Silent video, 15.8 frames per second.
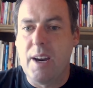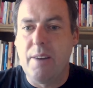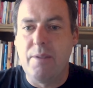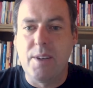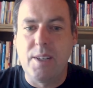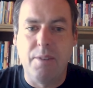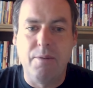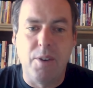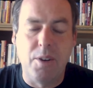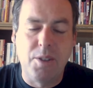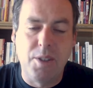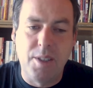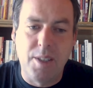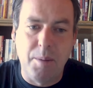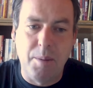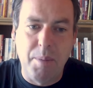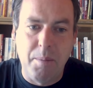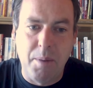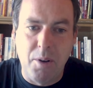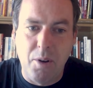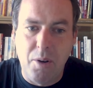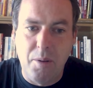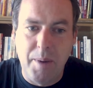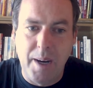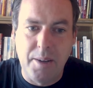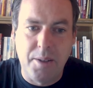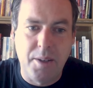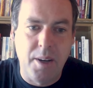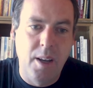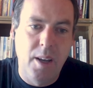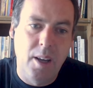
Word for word: everyday functions that people know about,